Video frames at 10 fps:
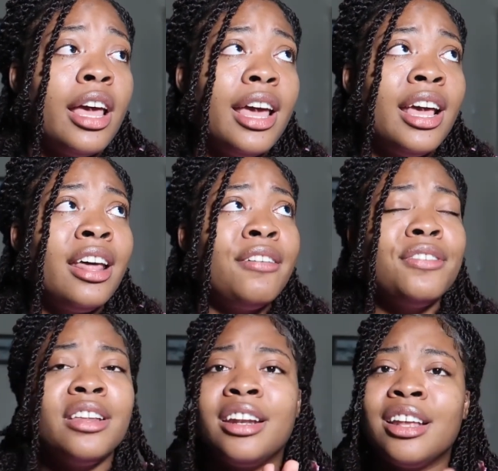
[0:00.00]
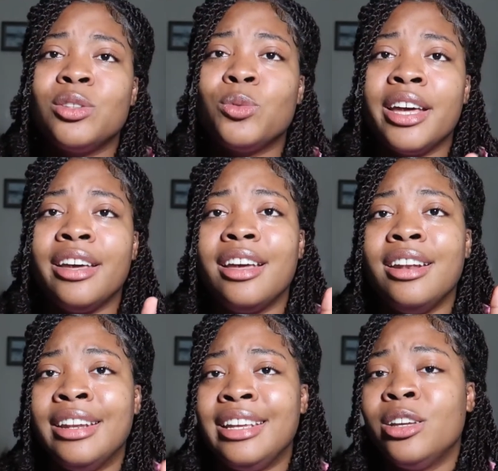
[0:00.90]
And I feel like that's why
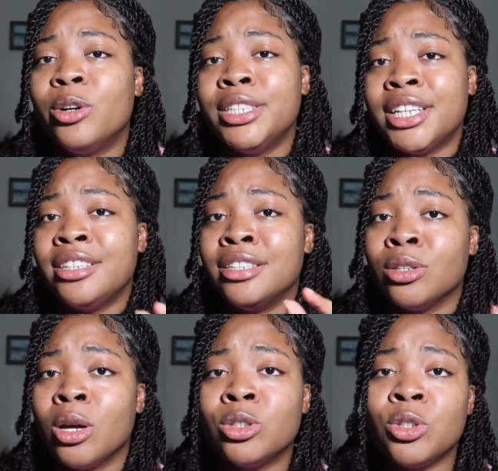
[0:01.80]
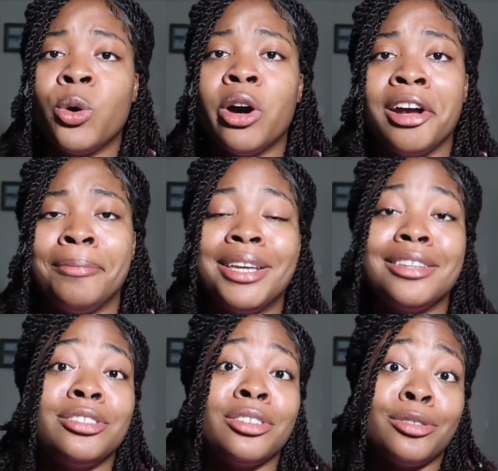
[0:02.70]
an ego death is also hard,
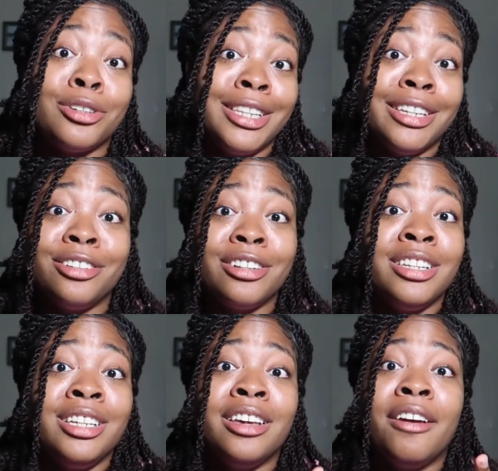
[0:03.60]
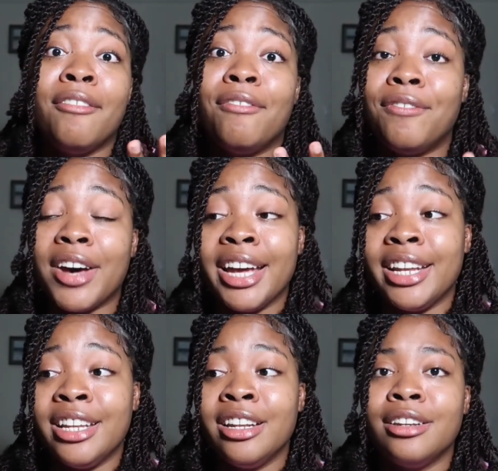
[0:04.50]
because you're literally
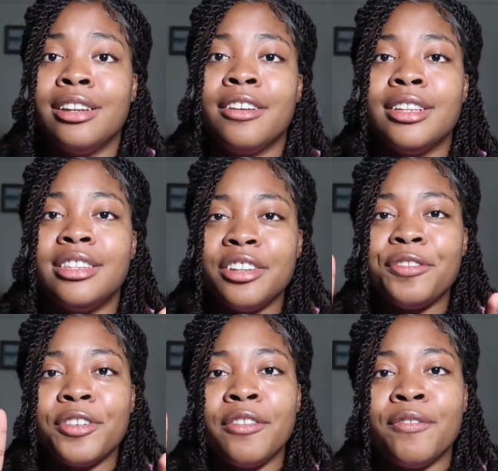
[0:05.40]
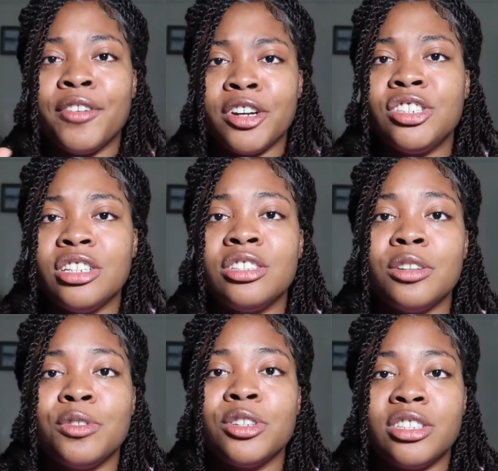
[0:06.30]
fighting different versions
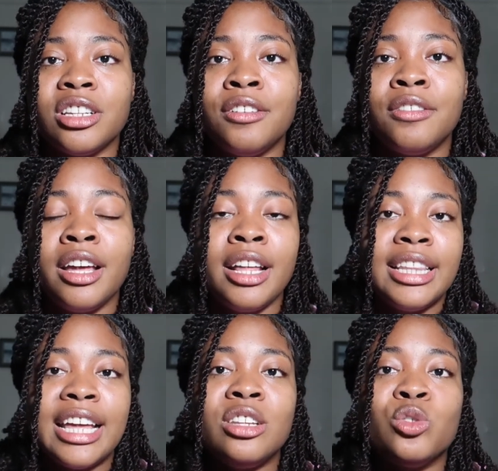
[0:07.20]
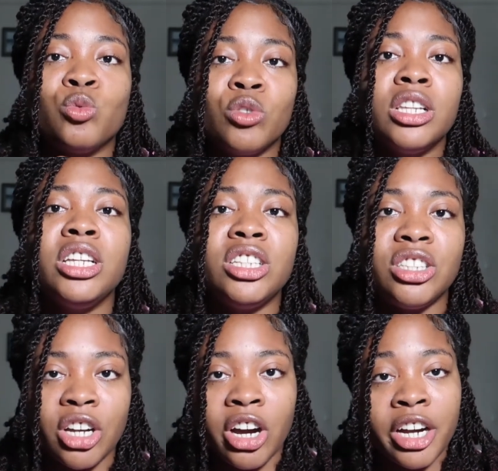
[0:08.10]
of yourself that is really
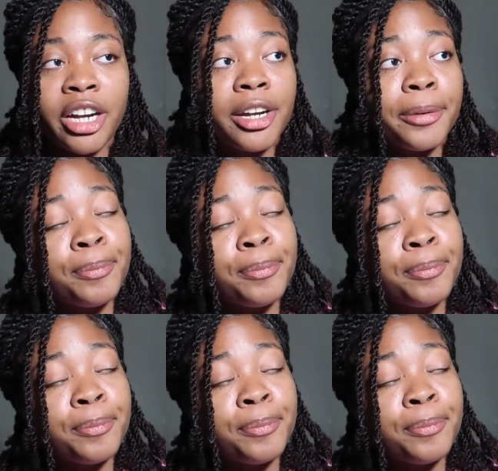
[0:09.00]
dark.